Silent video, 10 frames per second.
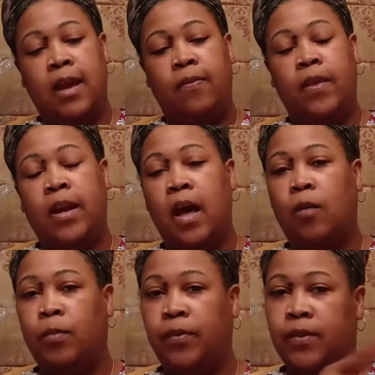and then
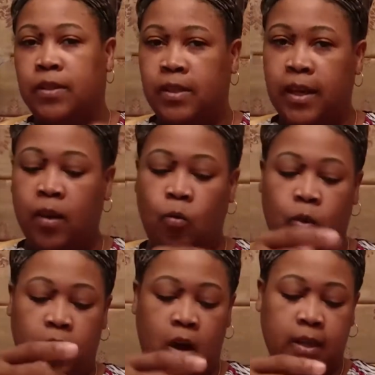I'll put the second
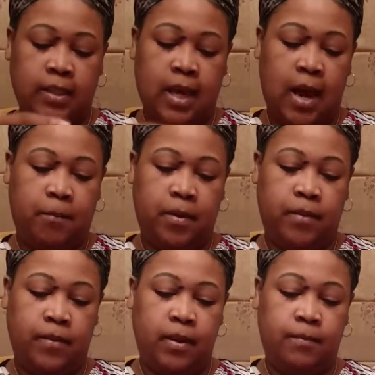one on top
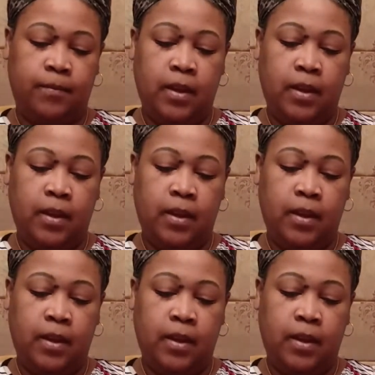of it